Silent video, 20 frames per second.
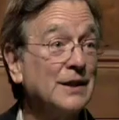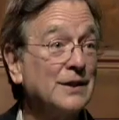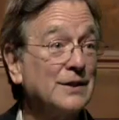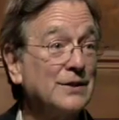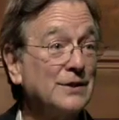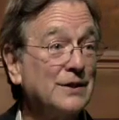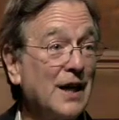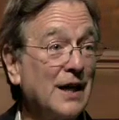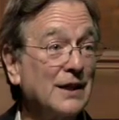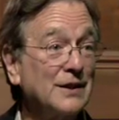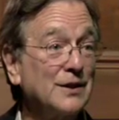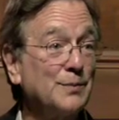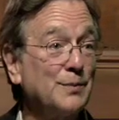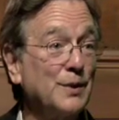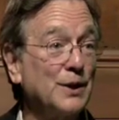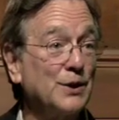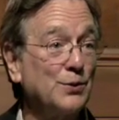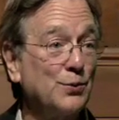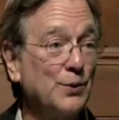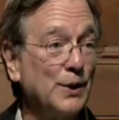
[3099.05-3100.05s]
Sex
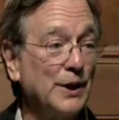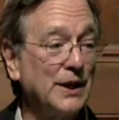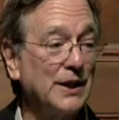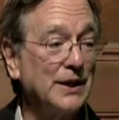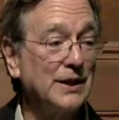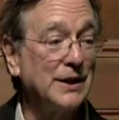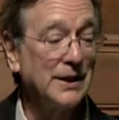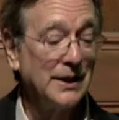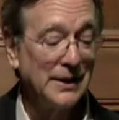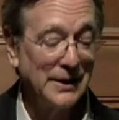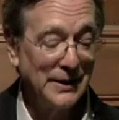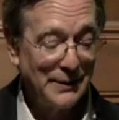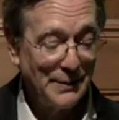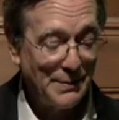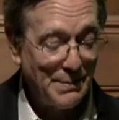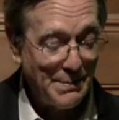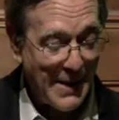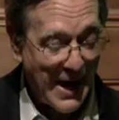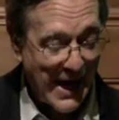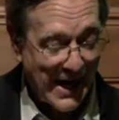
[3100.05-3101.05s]
between
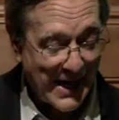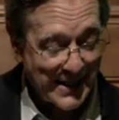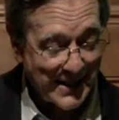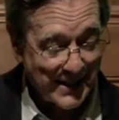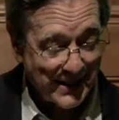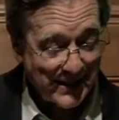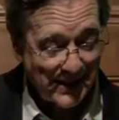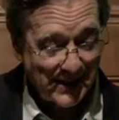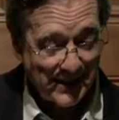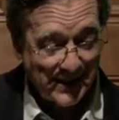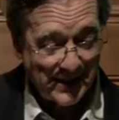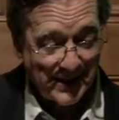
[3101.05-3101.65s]
men